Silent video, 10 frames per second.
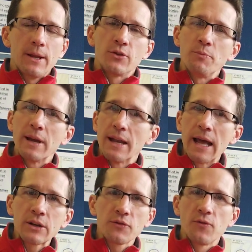To be an
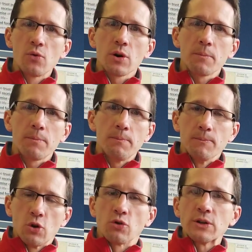Acts 4
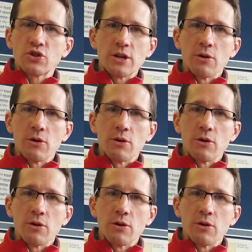Christian,